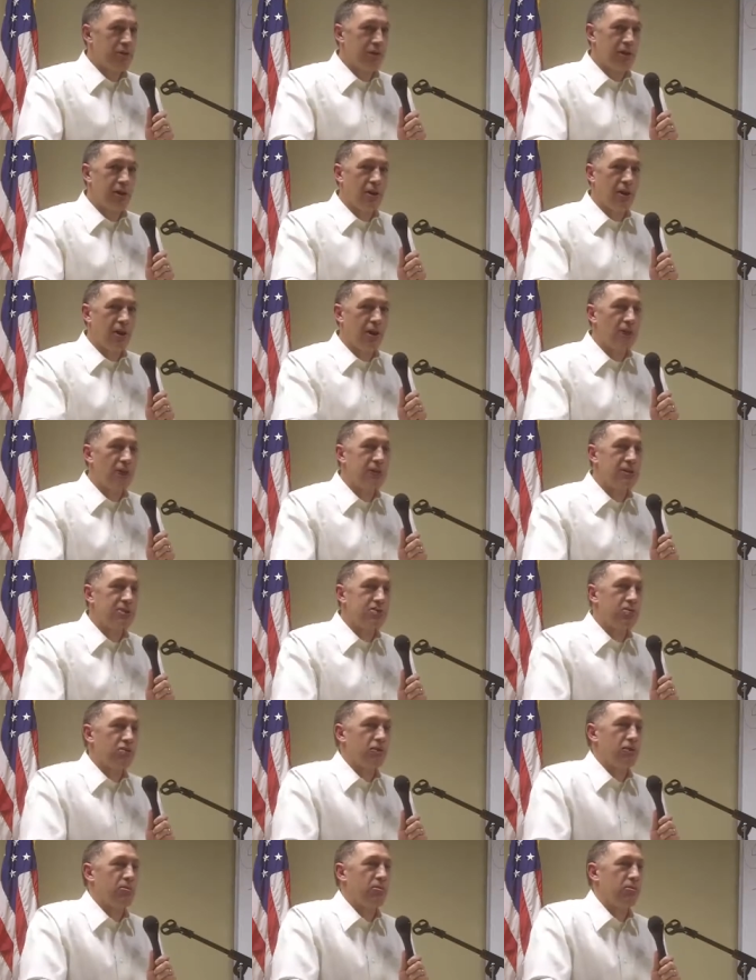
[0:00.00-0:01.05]
into all these
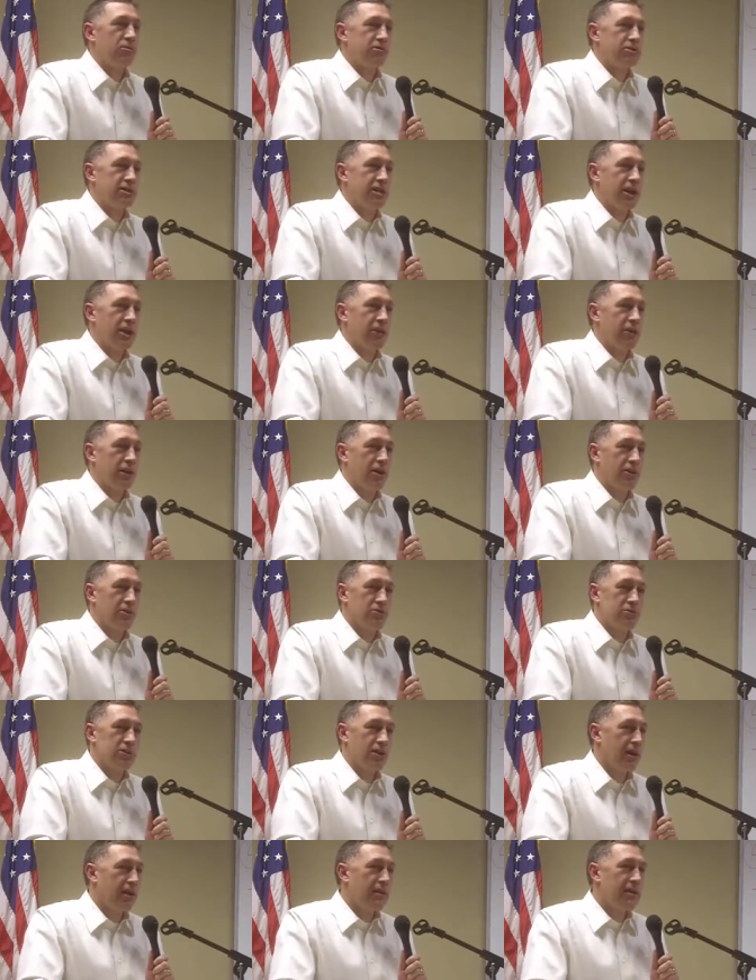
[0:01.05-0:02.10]
horrible
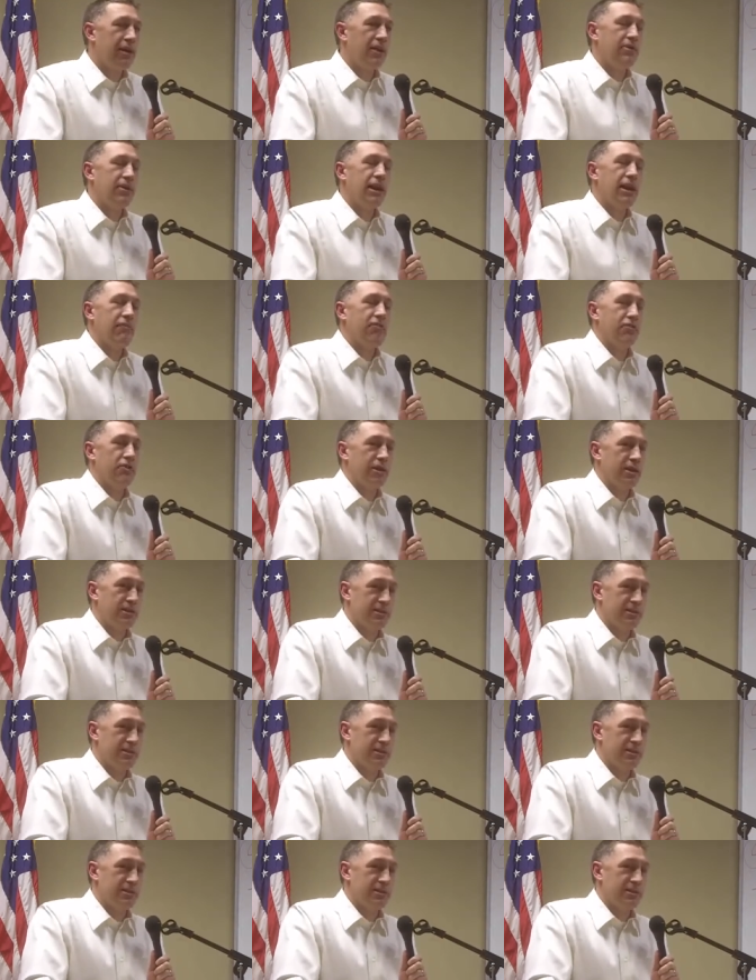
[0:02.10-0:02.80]
scenarios that never